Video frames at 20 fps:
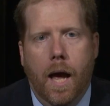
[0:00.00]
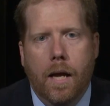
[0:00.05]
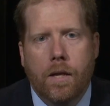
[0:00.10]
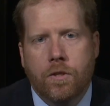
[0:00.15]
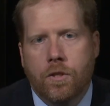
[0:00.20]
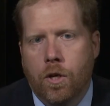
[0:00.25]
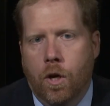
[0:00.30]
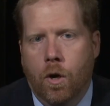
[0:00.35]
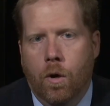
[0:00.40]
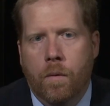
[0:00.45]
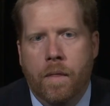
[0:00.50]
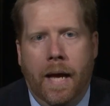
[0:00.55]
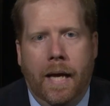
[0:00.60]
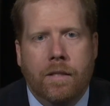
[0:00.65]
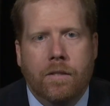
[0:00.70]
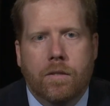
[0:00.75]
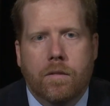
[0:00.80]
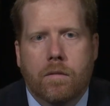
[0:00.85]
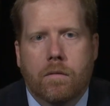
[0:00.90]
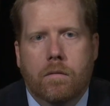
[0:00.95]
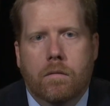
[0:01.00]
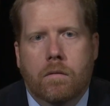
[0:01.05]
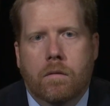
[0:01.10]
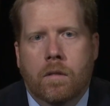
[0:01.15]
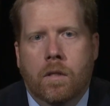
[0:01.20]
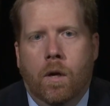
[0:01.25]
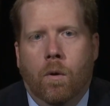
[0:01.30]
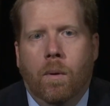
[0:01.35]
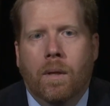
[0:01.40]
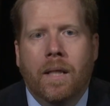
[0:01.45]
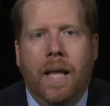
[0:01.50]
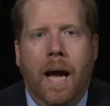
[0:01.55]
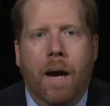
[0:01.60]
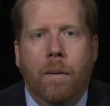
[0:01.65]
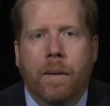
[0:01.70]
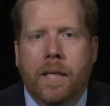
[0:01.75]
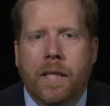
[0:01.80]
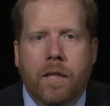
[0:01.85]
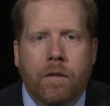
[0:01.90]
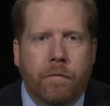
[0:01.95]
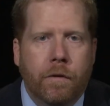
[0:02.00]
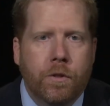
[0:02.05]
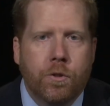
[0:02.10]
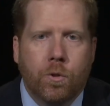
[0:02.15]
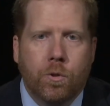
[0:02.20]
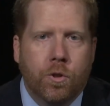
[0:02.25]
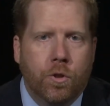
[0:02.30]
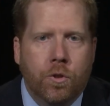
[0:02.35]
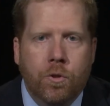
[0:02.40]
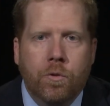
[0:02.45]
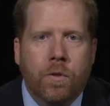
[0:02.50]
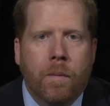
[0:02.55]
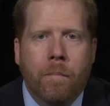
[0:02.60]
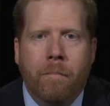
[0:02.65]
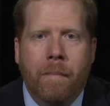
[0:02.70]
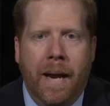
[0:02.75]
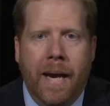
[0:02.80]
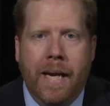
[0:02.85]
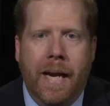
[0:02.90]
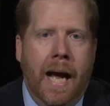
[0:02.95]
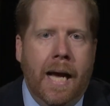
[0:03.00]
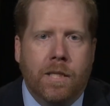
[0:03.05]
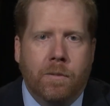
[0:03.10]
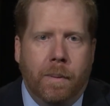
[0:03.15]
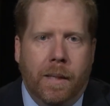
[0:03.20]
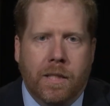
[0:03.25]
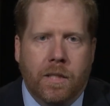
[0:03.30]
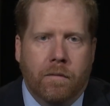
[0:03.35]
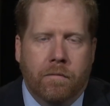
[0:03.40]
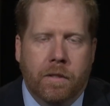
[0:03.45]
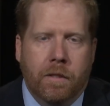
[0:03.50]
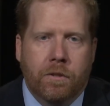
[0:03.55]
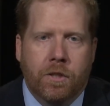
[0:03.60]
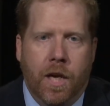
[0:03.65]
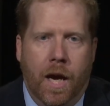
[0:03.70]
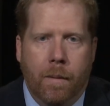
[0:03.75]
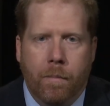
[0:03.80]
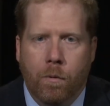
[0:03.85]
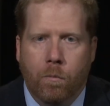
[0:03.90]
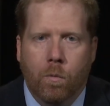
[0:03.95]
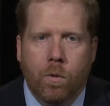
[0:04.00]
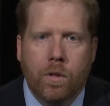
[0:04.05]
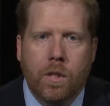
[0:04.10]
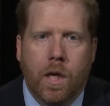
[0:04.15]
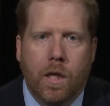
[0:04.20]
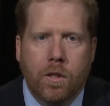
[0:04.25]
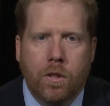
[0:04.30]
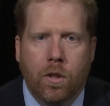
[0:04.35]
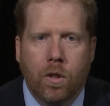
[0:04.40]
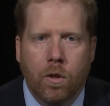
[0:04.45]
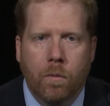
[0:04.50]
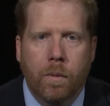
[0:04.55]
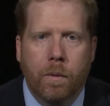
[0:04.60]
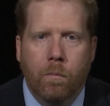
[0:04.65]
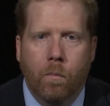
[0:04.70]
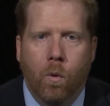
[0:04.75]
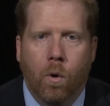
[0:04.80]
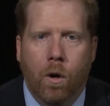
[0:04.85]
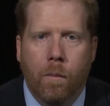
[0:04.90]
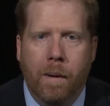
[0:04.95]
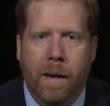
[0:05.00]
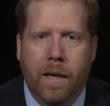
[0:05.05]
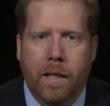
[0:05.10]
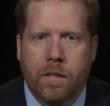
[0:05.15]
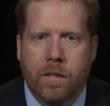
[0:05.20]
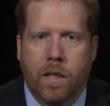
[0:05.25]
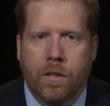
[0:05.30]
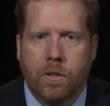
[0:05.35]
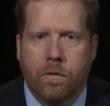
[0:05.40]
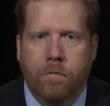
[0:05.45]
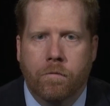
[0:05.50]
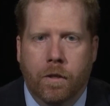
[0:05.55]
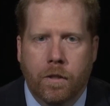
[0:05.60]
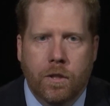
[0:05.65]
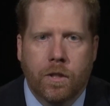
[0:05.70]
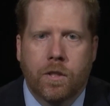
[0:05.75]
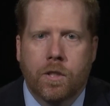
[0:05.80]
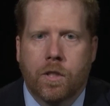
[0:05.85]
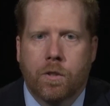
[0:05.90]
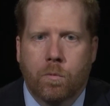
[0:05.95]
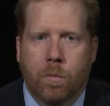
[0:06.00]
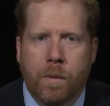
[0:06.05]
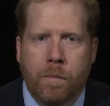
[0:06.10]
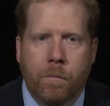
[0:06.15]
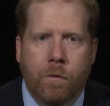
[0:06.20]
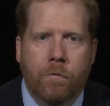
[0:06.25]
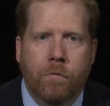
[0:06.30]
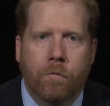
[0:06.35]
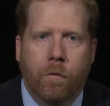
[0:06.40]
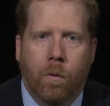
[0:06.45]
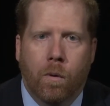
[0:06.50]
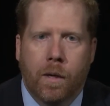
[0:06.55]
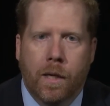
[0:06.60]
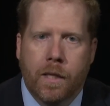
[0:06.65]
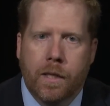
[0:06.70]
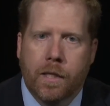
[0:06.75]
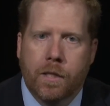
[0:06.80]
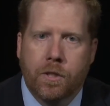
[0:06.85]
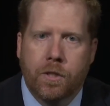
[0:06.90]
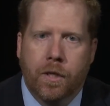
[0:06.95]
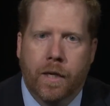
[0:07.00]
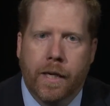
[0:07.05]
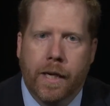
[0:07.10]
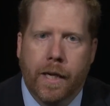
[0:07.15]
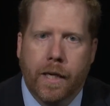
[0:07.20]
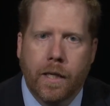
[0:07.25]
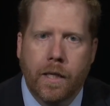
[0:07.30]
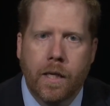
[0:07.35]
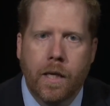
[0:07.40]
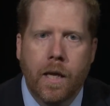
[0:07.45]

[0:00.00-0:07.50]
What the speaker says: So that's allowing the individual to do the main aspects of their job. And we'll touch a little bit more about essential functions as we move forward in this training.